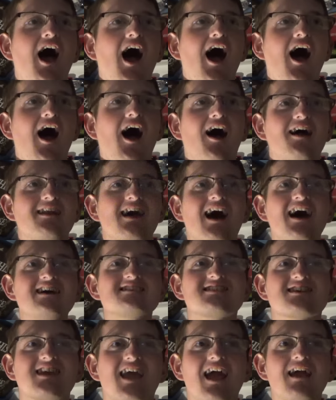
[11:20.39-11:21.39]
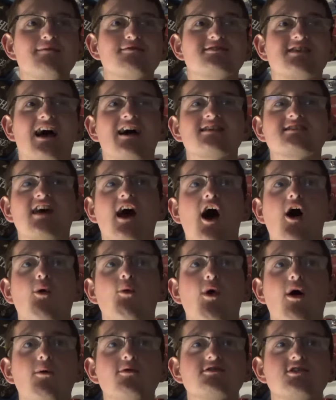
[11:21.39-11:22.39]
Uh, and Isaac Games asked,
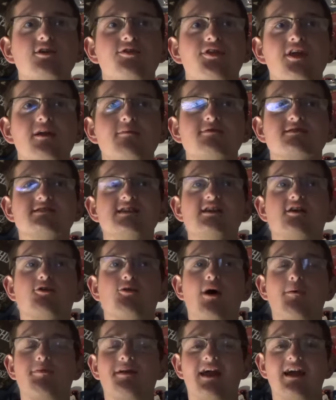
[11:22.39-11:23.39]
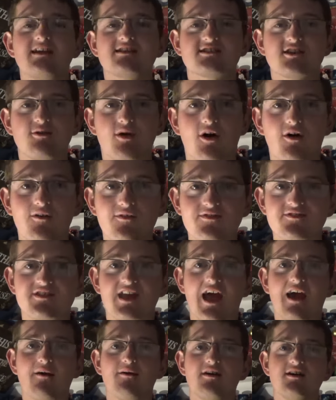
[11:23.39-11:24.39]
what would you theme Secret Weapon 8 to at Alton
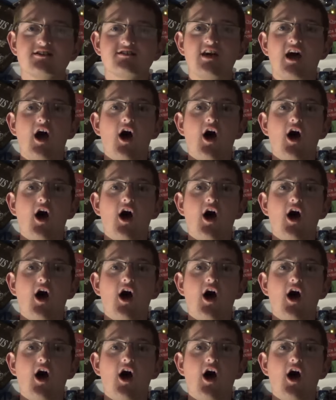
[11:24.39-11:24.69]
Towers?